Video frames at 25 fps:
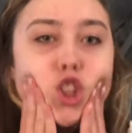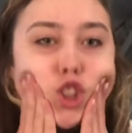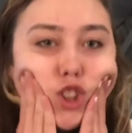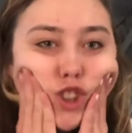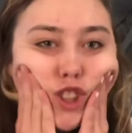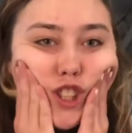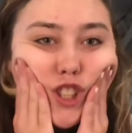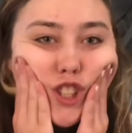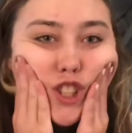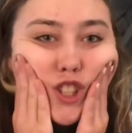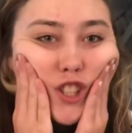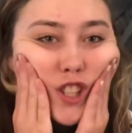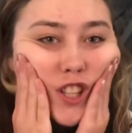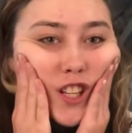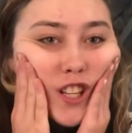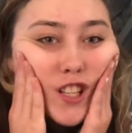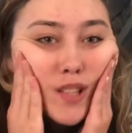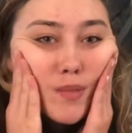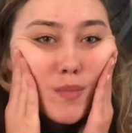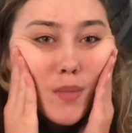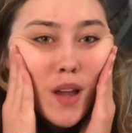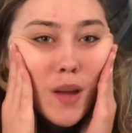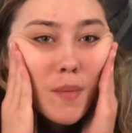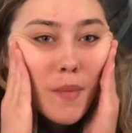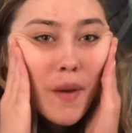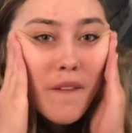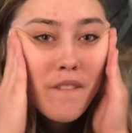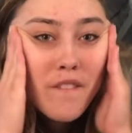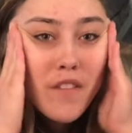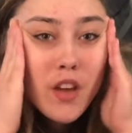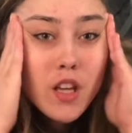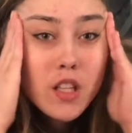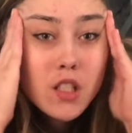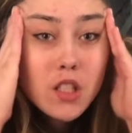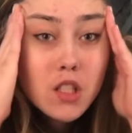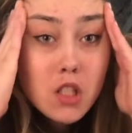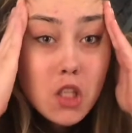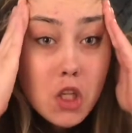these cheeks, man, my
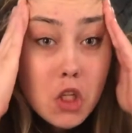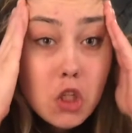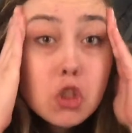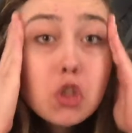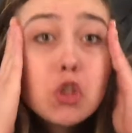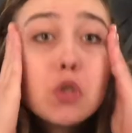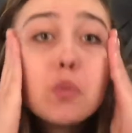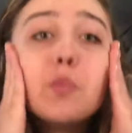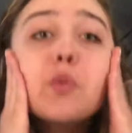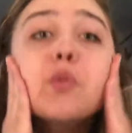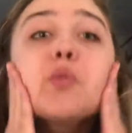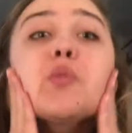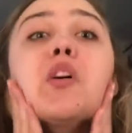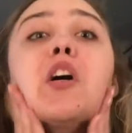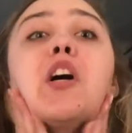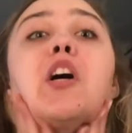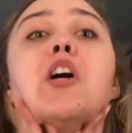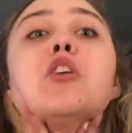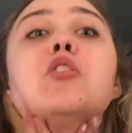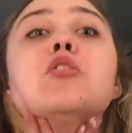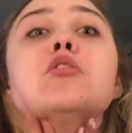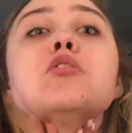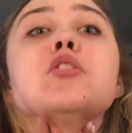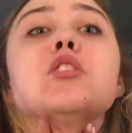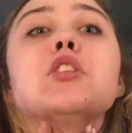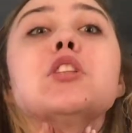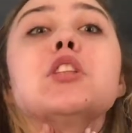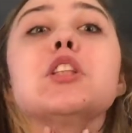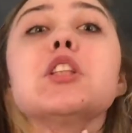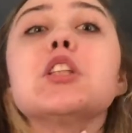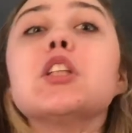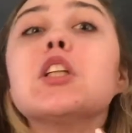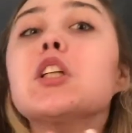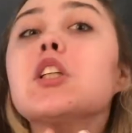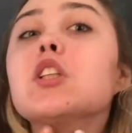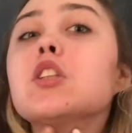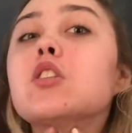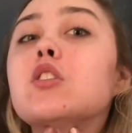face is like super round and I
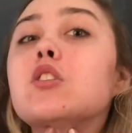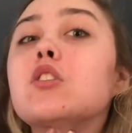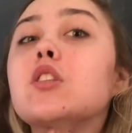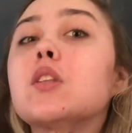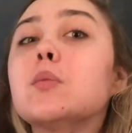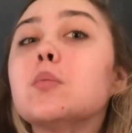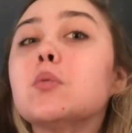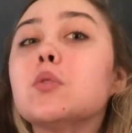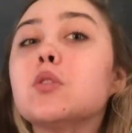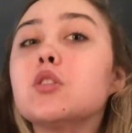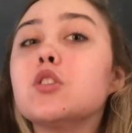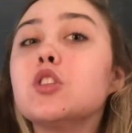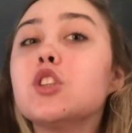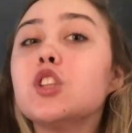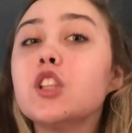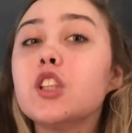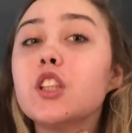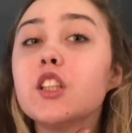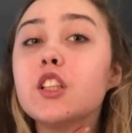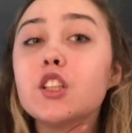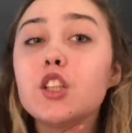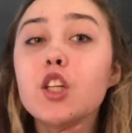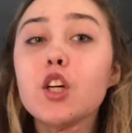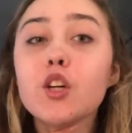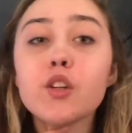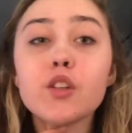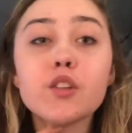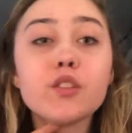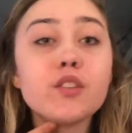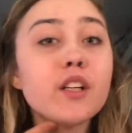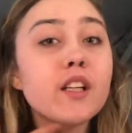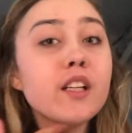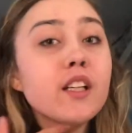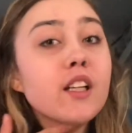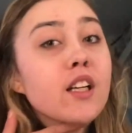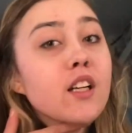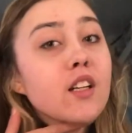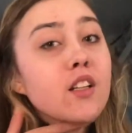got a little double chin going
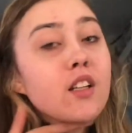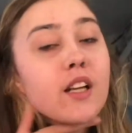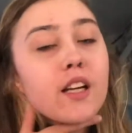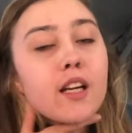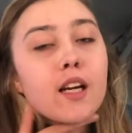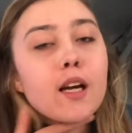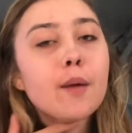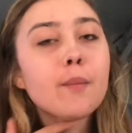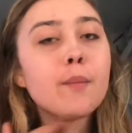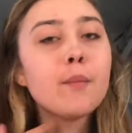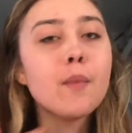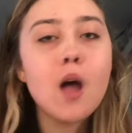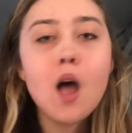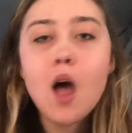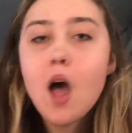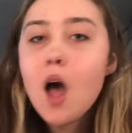right now. Like I'm